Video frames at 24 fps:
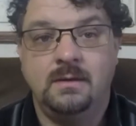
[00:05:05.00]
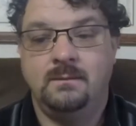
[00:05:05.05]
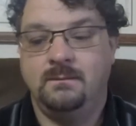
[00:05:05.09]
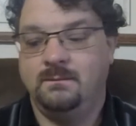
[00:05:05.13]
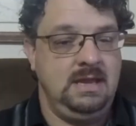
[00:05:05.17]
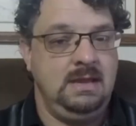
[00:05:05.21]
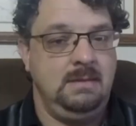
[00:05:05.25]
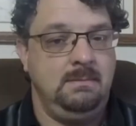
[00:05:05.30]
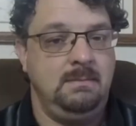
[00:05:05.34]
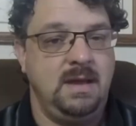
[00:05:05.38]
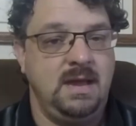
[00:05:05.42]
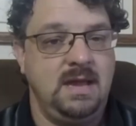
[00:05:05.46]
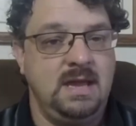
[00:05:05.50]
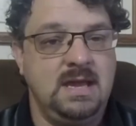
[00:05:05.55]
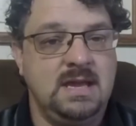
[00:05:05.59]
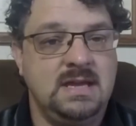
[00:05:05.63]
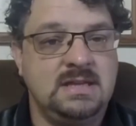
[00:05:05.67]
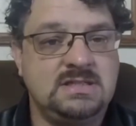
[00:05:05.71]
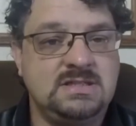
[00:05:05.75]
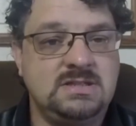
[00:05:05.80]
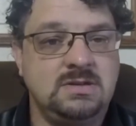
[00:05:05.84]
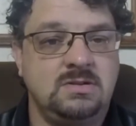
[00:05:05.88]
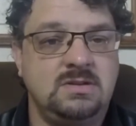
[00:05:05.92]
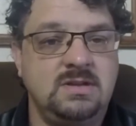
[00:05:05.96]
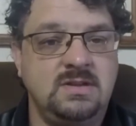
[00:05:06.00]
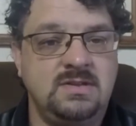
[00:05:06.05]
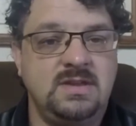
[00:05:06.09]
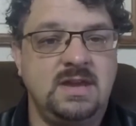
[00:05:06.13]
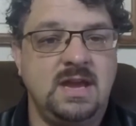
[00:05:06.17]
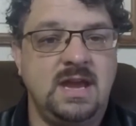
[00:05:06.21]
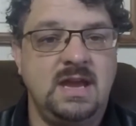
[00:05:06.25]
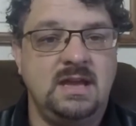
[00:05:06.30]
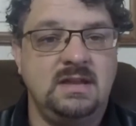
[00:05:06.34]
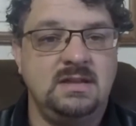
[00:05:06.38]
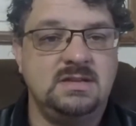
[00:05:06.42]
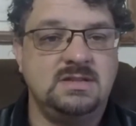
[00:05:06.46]
And my answer to
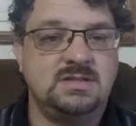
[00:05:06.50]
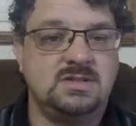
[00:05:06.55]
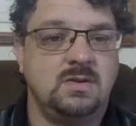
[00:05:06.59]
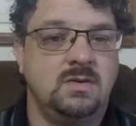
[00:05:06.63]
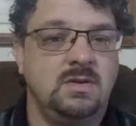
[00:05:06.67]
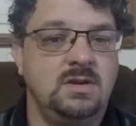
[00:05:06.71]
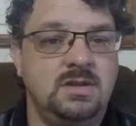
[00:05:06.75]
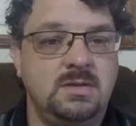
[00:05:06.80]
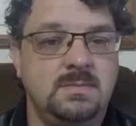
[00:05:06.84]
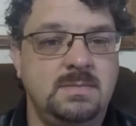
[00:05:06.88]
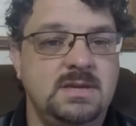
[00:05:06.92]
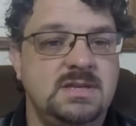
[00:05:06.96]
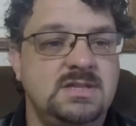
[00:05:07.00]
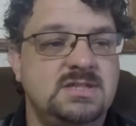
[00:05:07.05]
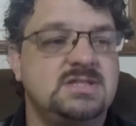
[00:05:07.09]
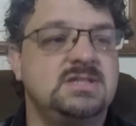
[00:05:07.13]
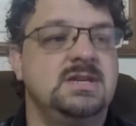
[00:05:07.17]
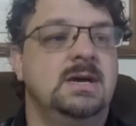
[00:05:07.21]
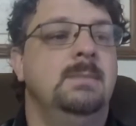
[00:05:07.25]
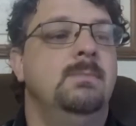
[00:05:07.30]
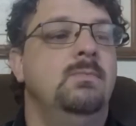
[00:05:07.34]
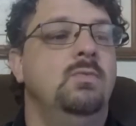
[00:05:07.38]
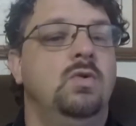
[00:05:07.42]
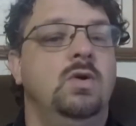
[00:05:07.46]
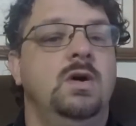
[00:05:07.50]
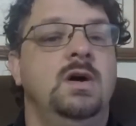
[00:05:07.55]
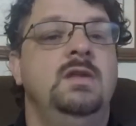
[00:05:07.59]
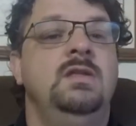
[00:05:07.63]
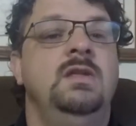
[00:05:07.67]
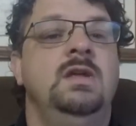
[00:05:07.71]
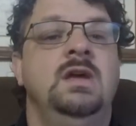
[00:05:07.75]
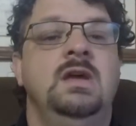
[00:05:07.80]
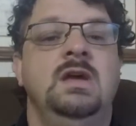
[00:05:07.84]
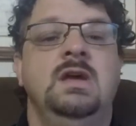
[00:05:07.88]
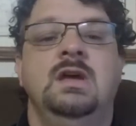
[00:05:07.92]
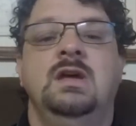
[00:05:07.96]
that is going to be
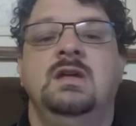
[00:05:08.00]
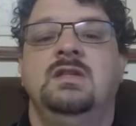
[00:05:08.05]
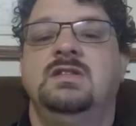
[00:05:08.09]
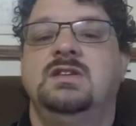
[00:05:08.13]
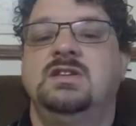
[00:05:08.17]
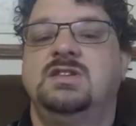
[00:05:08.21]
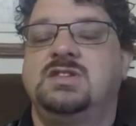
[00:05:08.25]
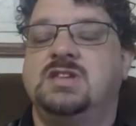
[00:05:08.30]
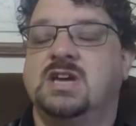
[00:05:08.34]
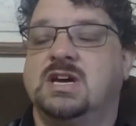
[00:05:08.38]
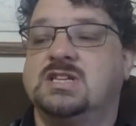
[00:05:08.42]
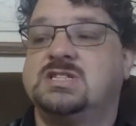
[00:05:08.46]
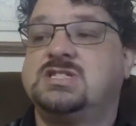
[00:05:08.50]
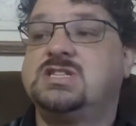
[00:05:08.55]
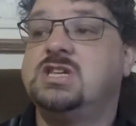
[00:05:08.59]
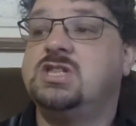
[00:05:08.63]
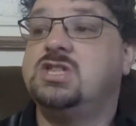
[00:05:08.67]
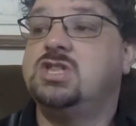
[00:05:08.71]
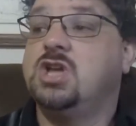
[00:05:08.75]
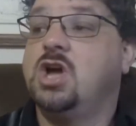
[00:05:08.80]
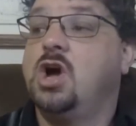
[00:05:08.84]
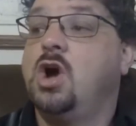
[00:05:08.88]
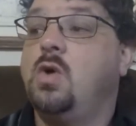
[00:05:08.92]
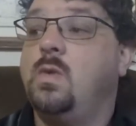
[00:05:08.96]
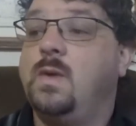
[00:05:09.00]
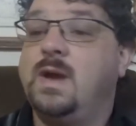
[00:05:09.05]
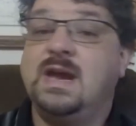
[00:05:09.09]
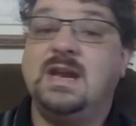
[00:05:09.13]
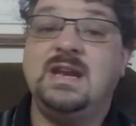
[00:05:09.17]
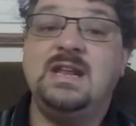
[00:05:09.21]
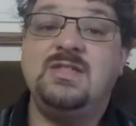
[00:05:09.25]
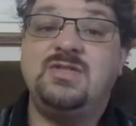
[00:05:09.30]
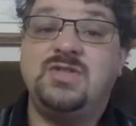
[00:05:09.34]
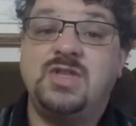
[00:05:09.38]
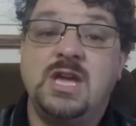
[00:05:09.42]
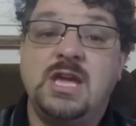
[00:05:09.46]
someone that doesn't know
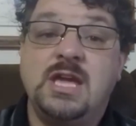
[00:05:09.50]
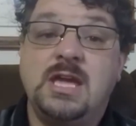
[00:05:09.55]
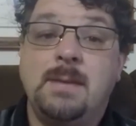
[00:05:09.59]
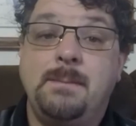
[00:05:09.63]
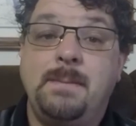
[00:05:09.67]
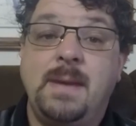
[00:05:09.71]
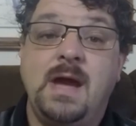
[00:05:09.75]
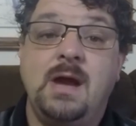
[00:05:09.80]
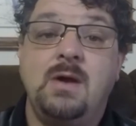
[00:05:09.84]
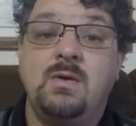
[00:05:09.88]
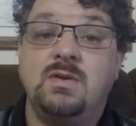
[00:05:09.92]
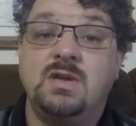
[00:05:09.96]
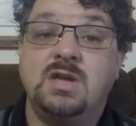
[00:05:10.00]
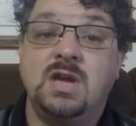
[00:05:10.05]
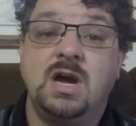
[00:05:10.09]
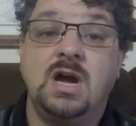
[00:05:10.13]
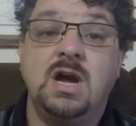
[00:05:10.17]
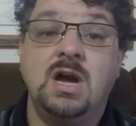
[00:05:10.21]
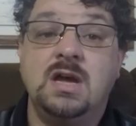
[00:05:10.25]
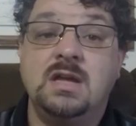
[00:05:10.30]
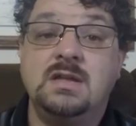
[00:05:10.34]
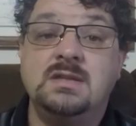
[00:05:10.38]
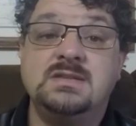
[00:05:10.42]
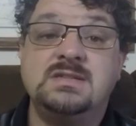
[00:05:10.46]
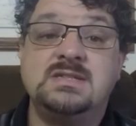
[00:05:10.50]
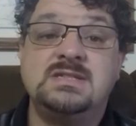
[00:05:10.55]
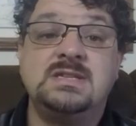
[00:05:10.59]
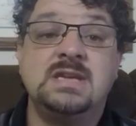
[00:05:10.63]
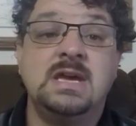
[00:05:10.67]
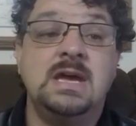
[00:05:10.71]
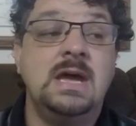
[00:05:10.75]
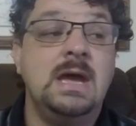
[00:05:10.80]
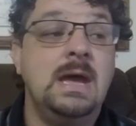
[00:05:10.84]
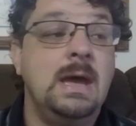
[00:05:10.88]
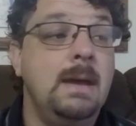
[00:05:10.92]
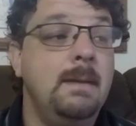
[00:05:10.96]
anything about guns
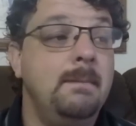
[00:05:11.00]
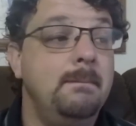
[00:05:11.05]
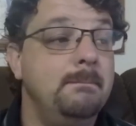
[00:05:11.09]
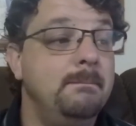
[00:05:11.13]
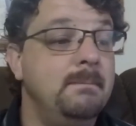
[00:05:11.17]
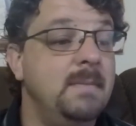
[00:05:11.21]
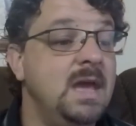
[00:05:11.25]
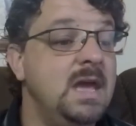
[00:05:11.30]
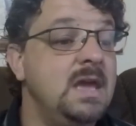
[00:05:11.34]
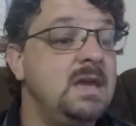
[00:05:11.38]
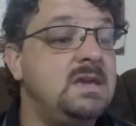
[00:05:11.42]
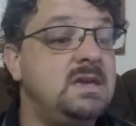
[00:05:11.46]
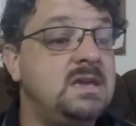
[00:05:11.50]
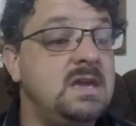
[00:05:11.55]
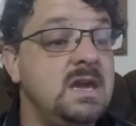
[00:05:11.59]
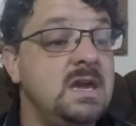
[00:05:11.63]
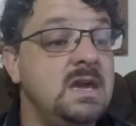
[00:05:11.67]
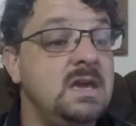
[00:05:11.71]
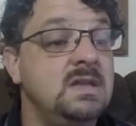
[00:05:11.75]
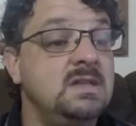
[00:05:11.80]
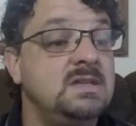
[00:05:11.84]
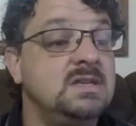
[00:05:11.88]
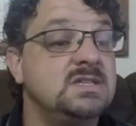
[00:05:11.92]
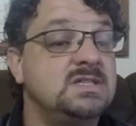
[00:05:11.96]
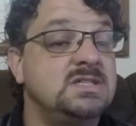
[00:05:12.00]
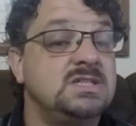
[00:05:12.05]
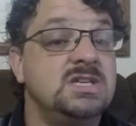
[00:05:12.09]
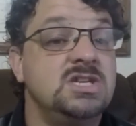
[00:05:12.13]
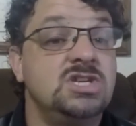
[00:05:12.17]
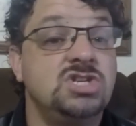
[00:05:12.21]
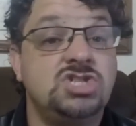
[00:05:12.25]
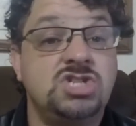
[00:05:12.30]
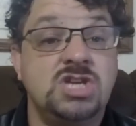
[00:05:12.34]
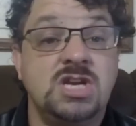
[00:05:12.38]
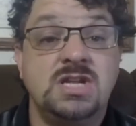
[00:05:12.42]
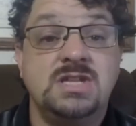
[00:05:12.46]
making
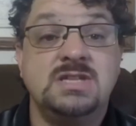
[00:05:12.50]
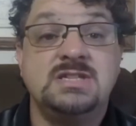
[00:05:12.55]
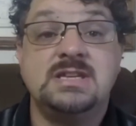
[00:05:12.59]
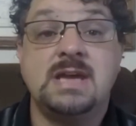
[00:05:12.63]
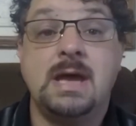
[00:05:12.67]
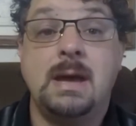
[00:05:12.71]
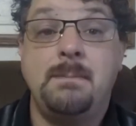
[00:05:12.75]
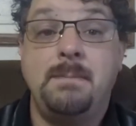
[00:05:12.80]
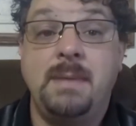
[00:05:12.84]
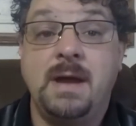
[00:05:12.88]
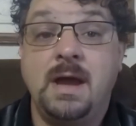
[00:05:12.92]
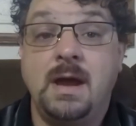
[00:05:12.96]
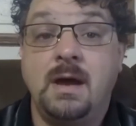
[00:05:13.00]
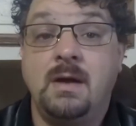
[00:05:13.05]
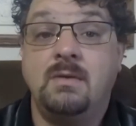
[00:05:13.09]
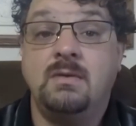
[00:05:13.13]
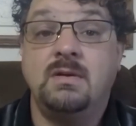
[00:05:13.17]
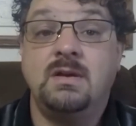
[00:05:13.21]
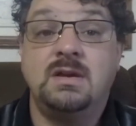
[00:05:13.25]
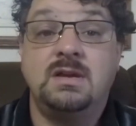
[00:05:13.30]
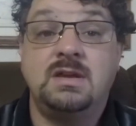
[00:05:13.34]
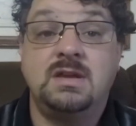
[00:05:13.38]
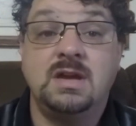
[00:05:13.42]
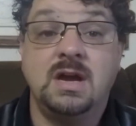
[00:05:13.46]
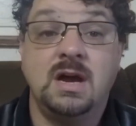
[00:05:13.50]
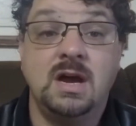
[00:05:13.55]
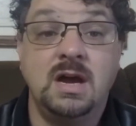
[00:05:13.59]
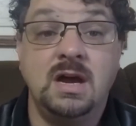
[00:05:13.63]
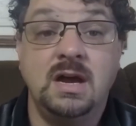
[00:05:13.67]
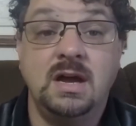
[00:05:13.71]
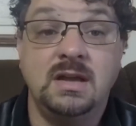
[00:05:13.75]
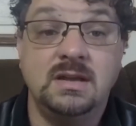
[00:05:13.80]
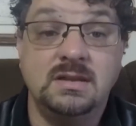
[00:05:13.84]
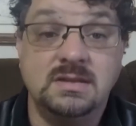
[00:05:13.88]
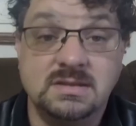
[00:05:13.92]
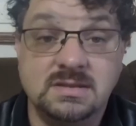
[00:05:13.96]
decisions about
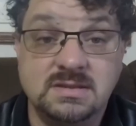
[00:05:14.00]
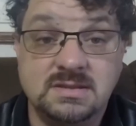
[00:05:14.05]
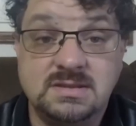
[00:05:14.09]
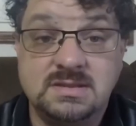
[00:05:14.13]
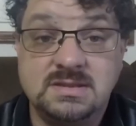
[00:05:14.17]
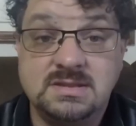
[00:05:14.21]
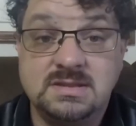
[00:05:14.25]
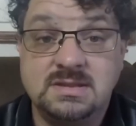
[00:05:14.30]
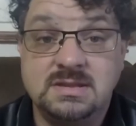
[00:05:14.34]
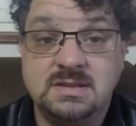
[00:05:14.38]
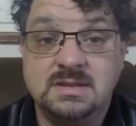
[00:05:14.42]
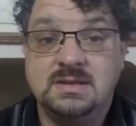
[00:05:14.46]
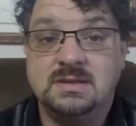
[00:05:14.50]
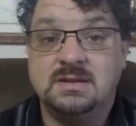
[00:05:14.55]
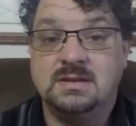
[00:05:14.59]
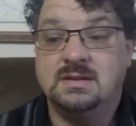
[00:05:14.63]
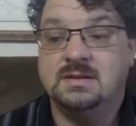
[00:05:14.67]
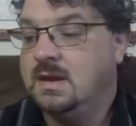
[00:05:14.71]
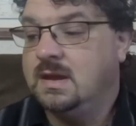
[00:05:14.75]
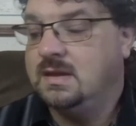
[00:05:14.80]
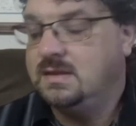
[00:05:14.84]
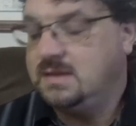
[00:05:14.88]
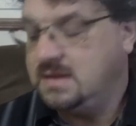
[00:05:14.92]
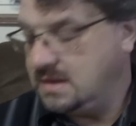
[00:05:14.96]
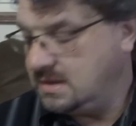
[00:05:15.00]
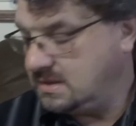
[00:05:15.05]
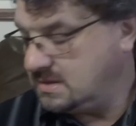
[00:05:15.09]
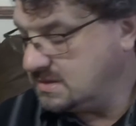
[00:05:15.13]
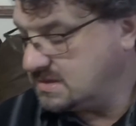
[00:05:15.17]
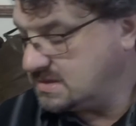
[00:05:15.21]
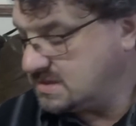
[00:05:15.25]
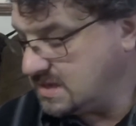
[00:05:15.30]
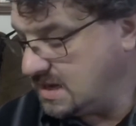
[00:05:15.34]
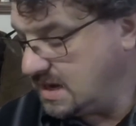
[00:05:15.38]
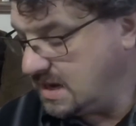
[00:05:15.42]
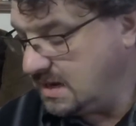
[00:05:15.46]
guns. They
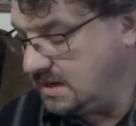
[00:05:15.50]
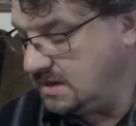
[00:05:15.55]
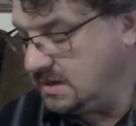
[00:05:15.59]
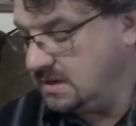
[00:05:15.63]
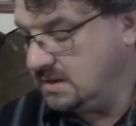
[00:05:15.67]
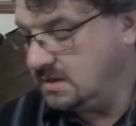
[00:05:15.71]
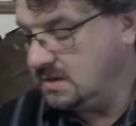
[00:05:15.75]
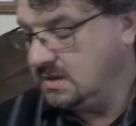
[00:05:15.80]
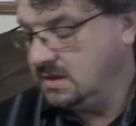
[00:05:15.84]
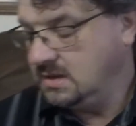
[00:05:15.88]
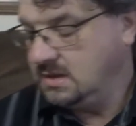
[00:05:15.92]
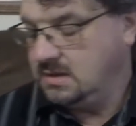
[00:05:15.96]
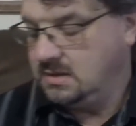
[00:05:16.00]
decided